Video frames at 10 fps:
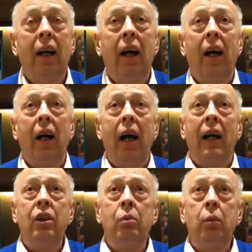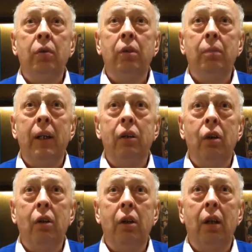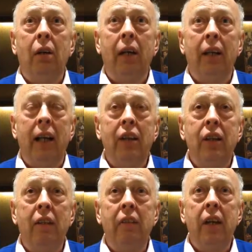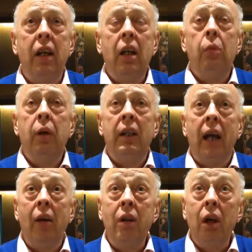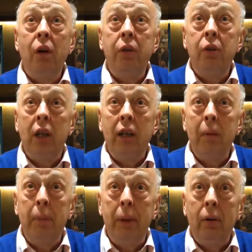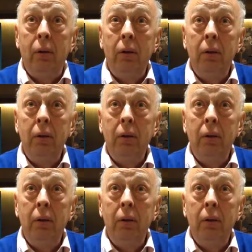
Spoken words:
and you want to make sure you don't get HIV, mm-hmm. we now know if you take a pill,